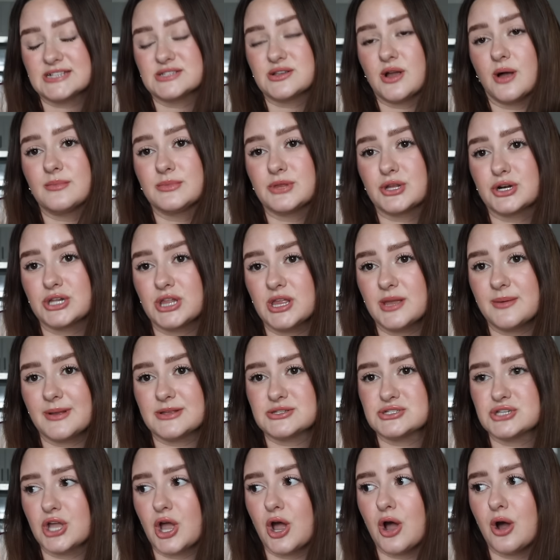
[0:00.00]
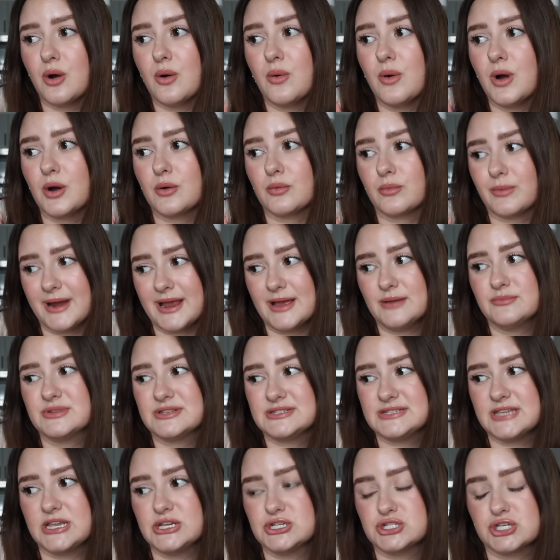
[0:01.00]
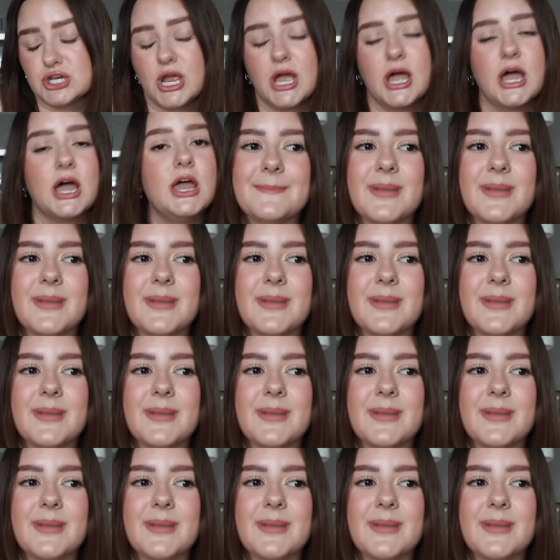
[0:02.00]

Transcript: so I'm literally about to go rant with Deja.